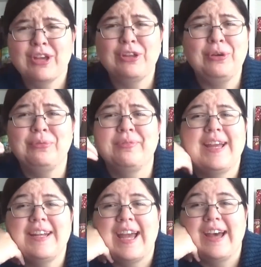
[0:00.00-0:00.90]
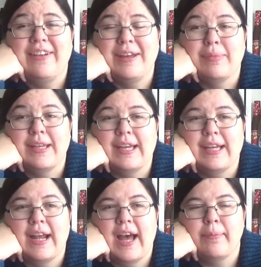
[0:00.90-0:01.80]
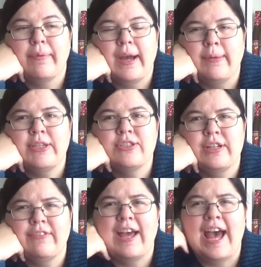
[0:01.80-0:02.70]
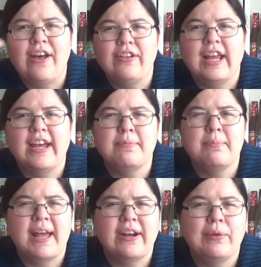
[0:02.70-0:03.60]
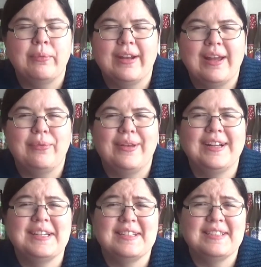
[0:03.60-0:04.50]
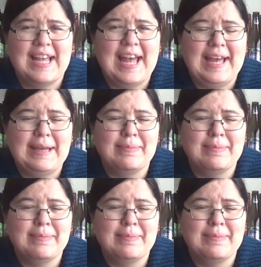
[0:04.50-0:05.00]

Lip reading: Although right now I'm thinking I probably should have outlined better what I wanted to say,